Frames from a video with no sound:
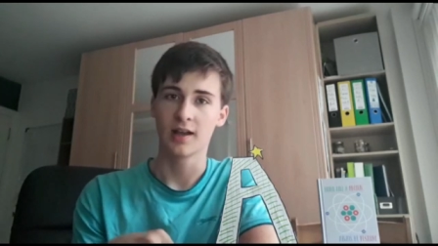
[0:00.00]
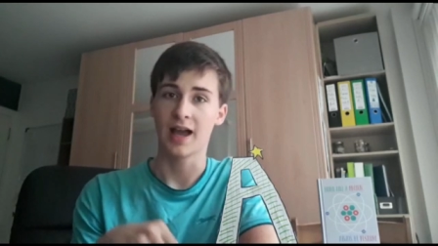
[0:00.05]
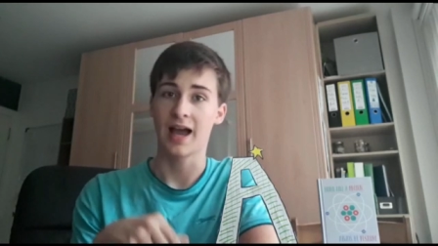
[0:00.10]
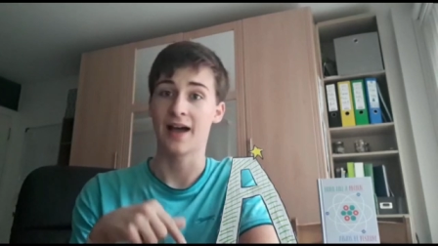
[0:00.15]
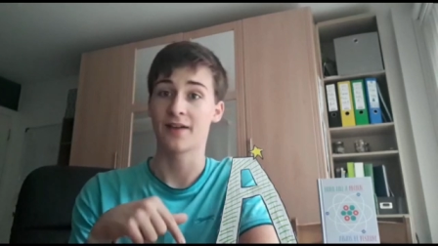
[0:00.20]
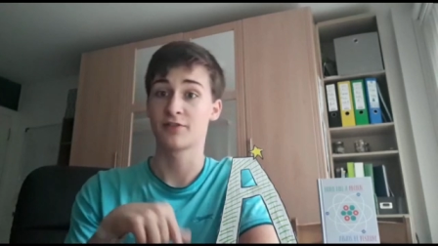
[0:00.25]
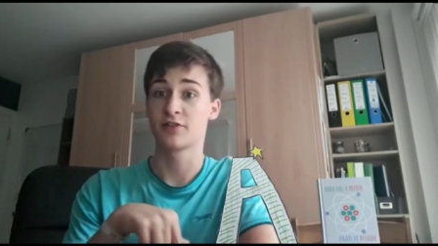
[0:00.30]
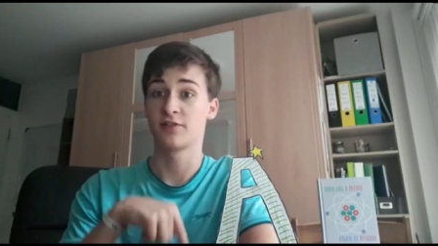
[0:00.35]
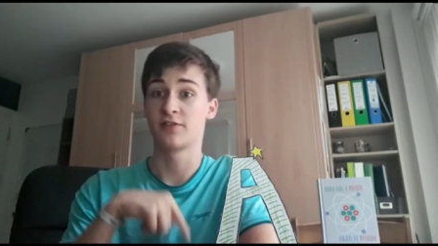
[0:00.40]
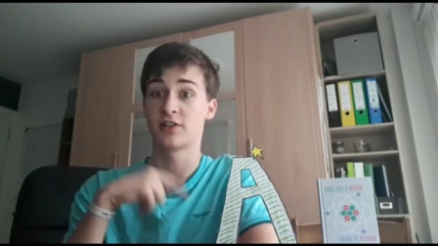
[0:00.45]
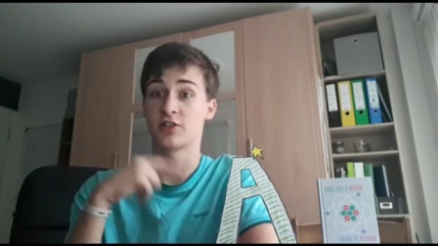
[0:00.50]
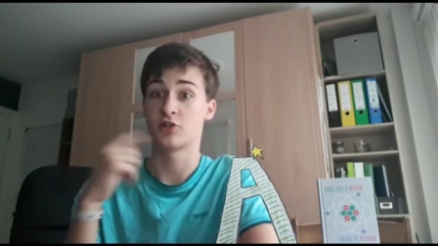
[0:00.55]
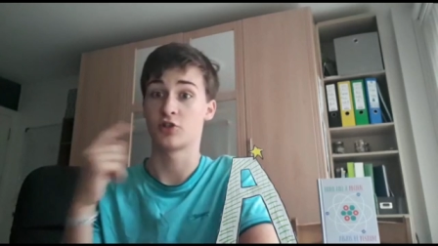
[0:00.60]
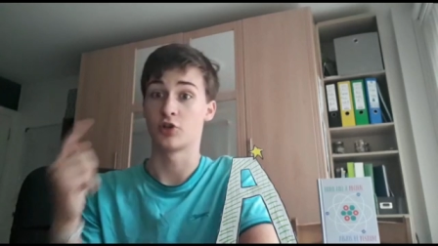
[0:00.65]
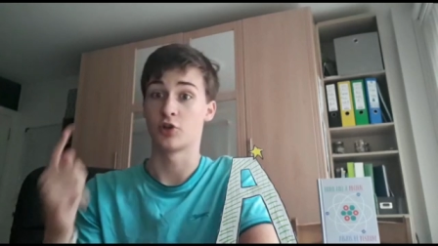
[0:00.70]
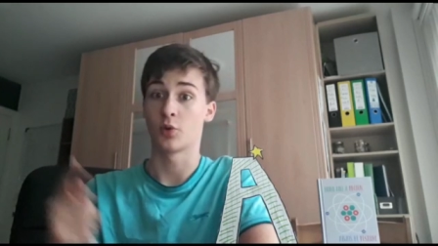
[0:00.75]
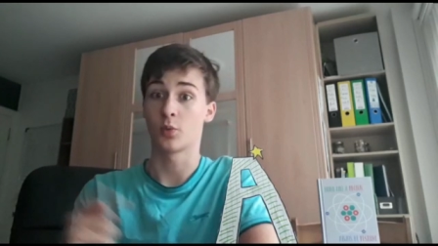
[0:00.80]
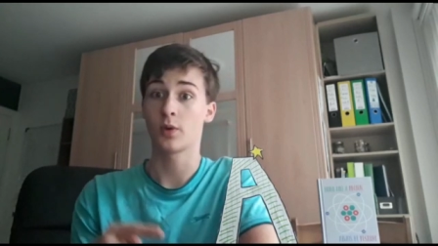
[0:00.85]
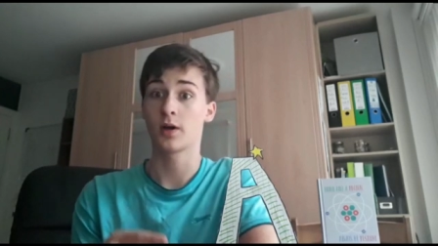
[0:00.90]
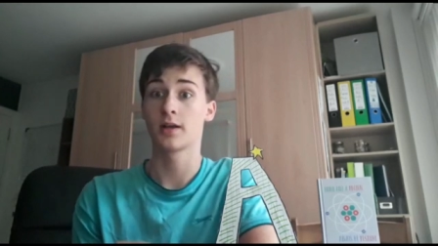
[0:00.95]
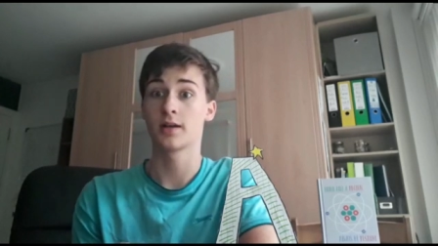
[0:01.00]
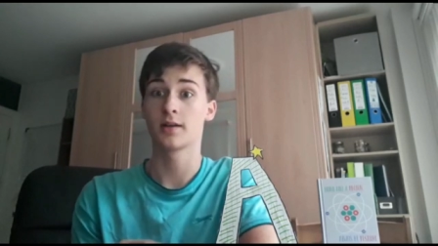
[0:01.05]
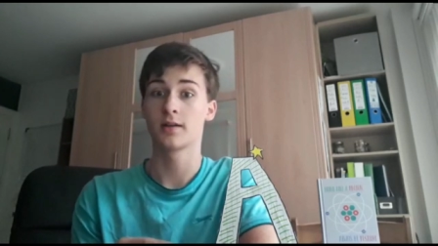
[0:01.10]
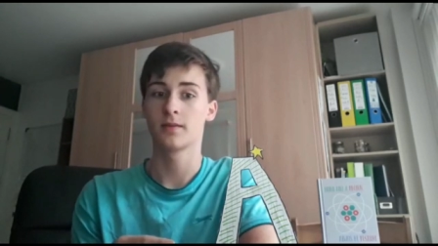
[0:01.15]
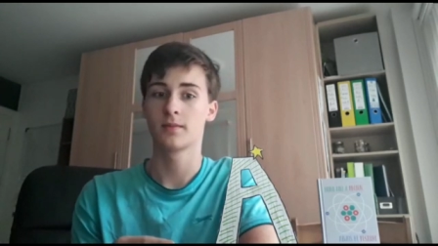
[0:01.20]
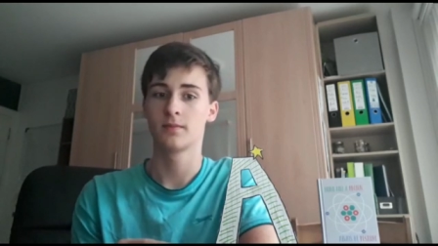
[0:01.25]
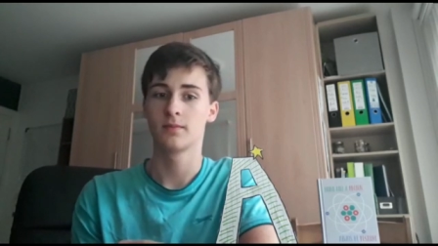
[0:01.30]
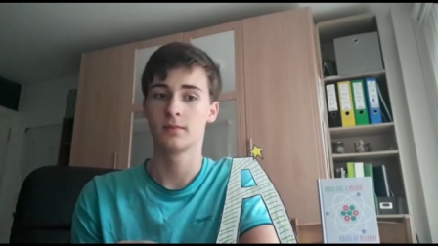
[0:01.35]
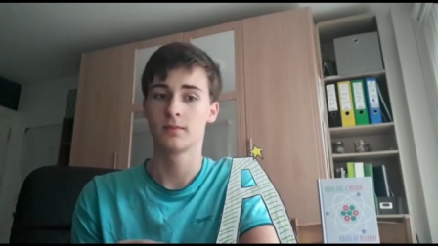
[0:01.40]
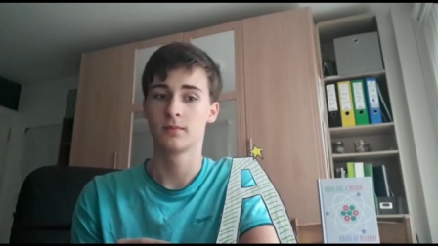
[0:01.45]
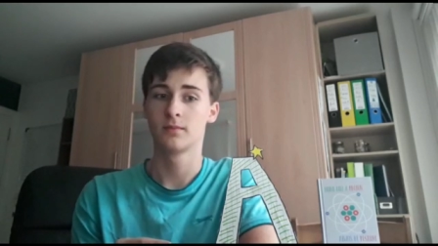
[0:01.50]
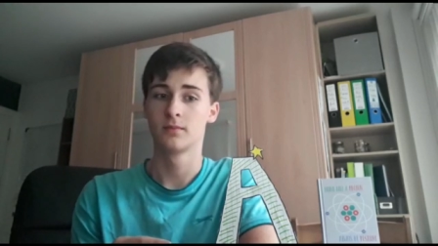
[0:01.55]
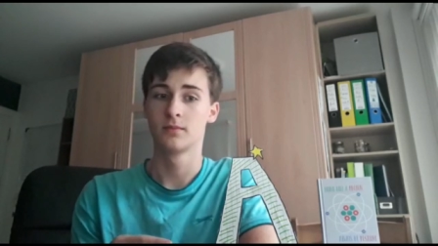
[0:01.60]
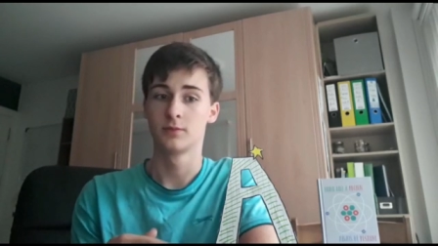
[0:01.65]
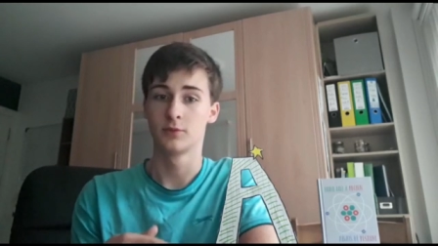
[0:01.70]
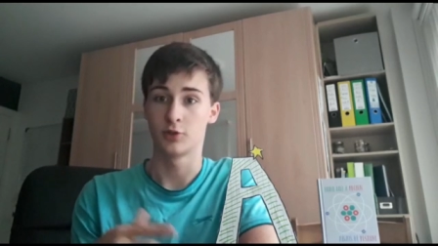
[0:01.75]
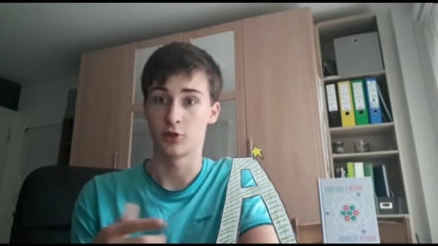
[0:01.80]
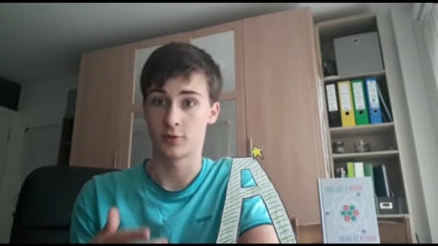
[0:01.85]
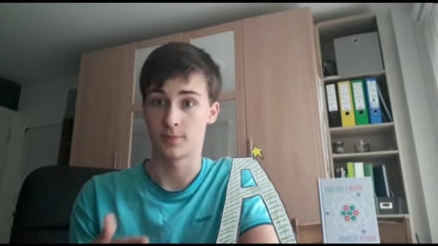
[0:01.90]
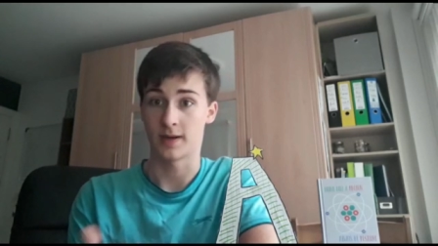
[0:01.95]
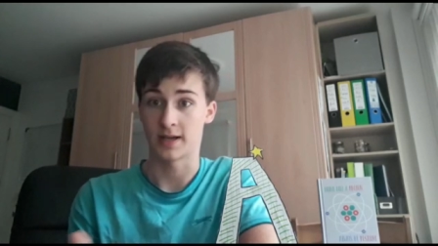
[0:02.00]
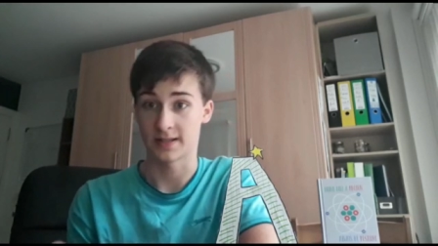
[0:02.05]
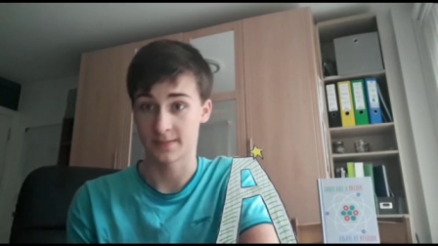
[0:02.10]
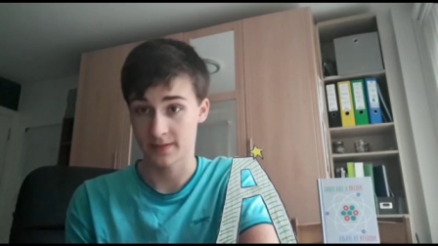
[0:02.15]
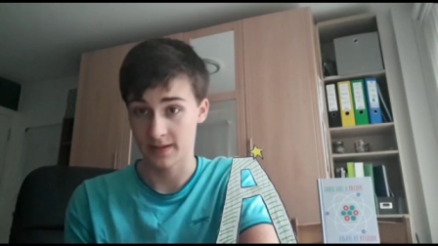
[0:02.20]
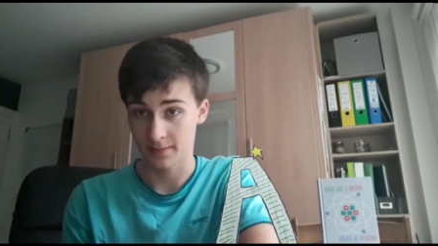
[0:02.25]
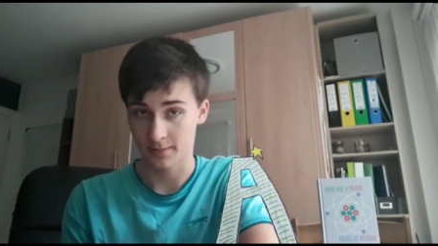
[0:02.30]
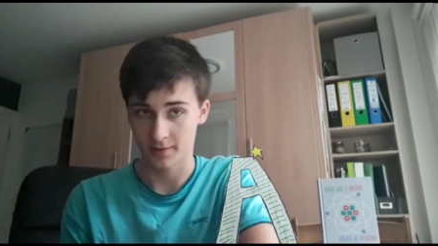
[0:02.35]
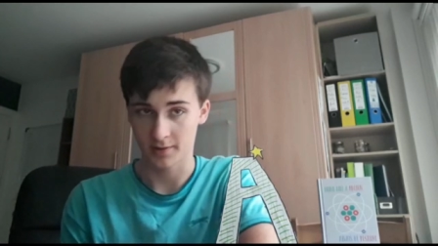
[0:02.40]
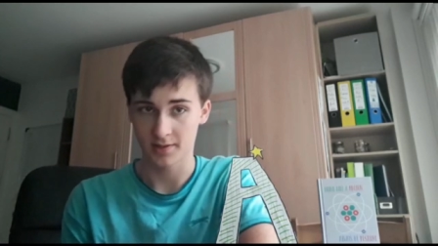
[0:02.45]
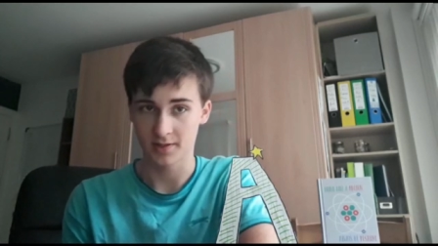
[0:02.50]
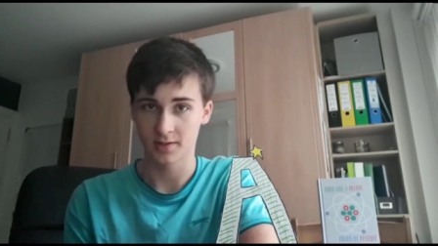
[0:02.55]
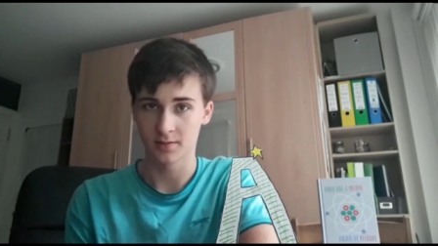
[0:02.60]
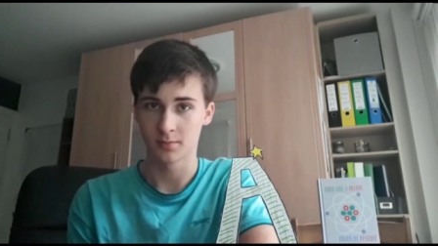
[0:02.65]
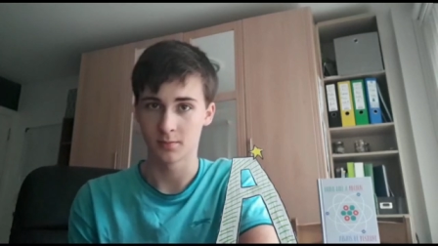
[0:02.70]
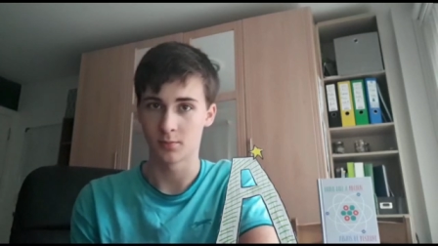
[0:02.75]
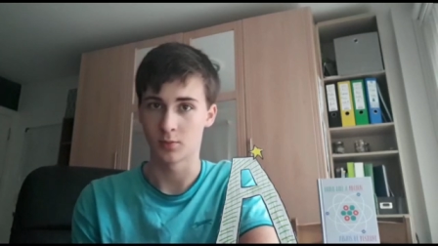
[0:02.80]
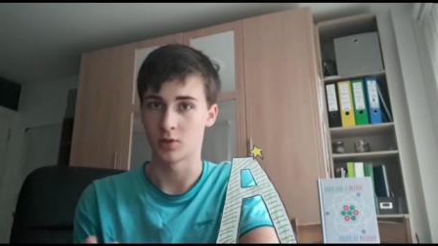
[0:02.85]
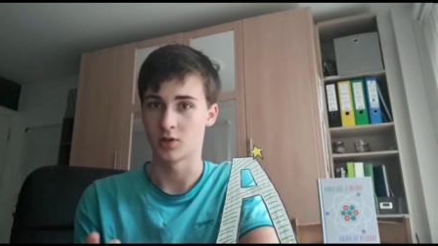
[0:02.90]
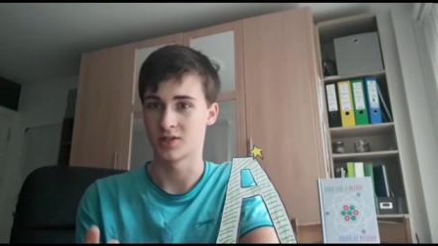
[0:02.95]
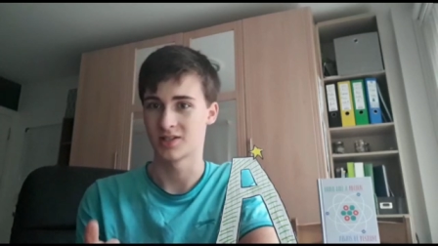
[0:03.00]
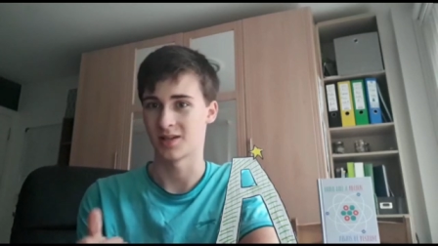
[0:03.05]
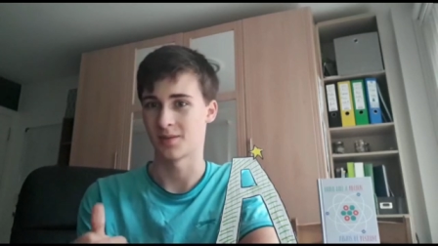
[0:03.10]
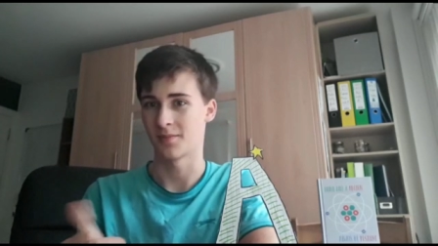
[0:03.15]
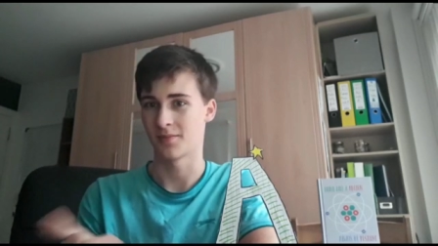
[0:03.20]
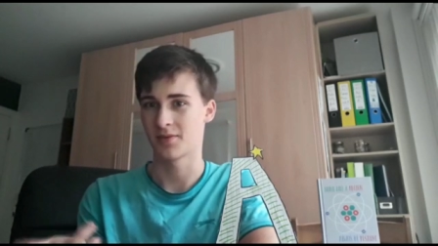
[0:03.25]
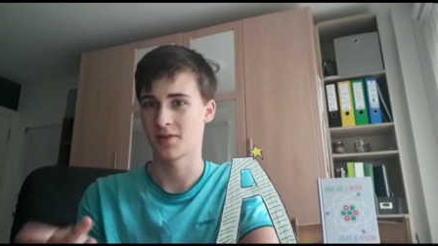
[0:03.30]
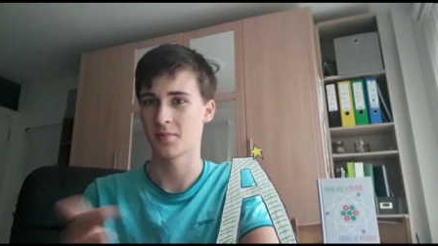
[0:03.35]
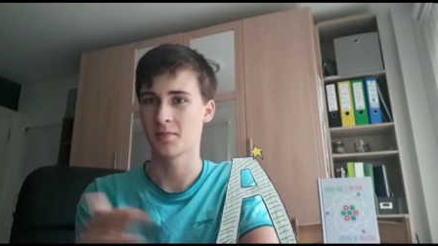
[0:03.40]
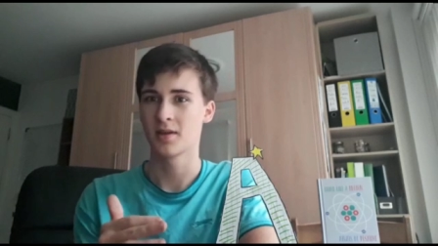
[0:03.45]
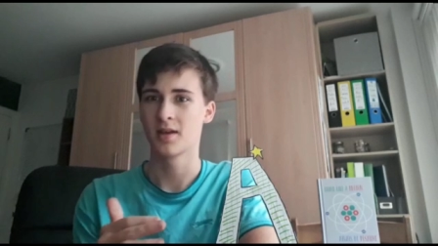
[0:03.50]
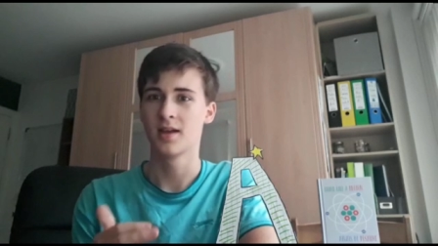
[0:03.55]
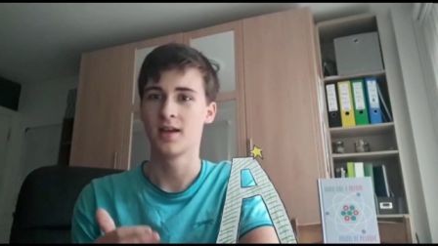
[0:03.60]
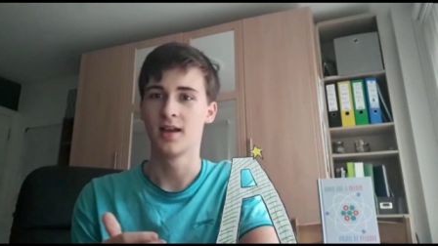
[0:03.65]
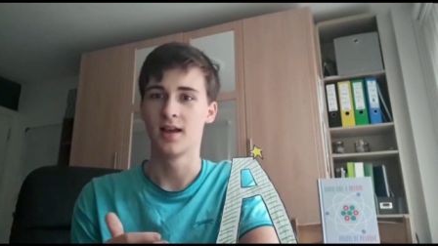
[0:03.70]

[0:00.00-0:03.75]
After you finish unit 1, do the past papers, or some of them.